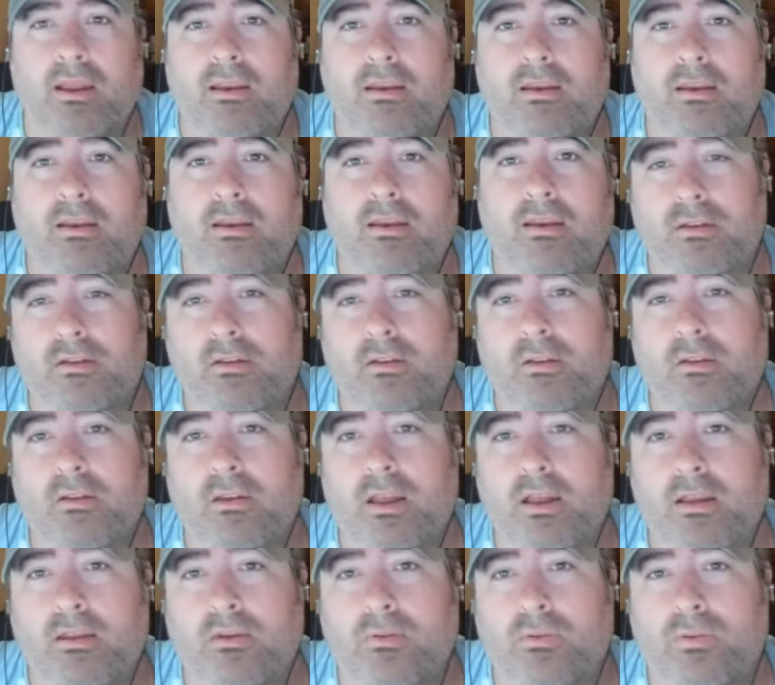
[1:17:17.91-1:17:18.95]
and until
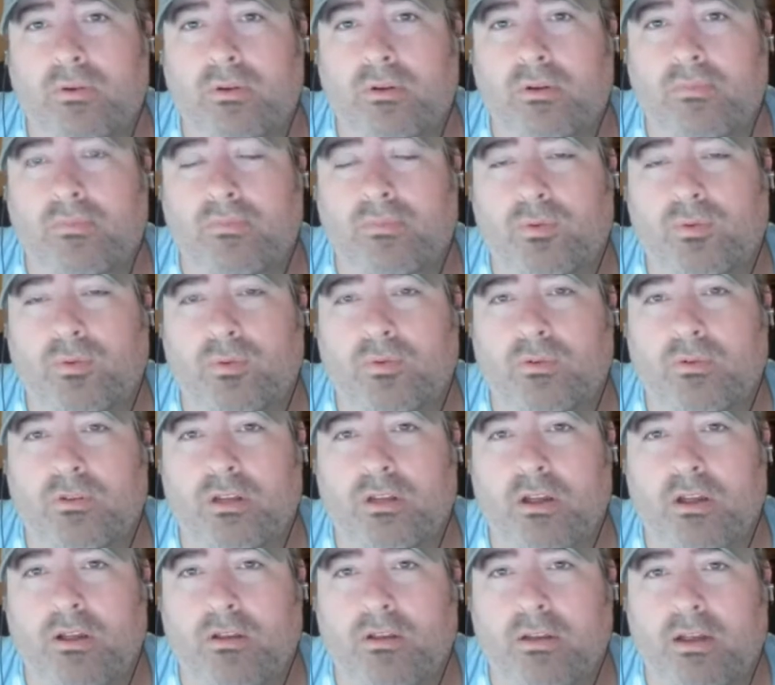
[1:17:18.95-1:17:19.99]
the next one, we'll
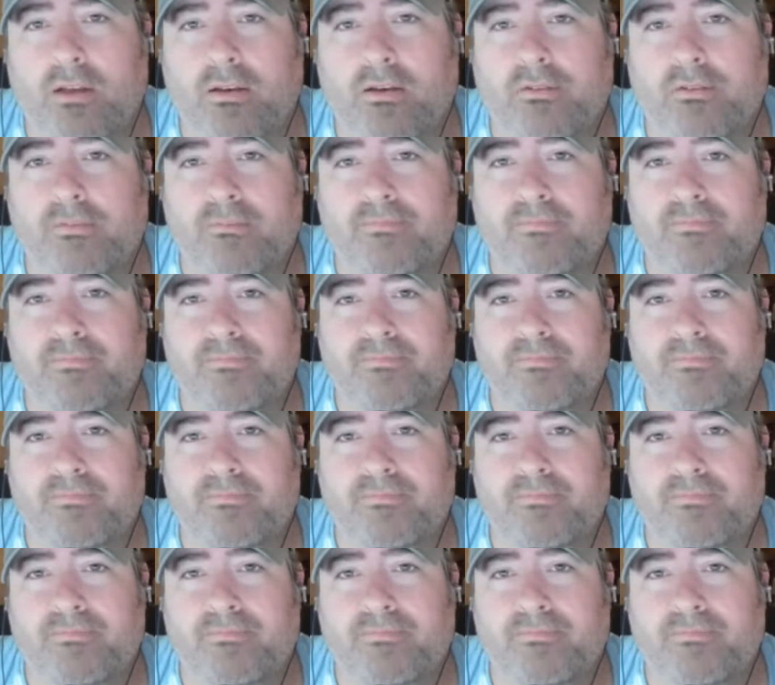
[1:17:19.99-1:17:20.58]
see y'all later.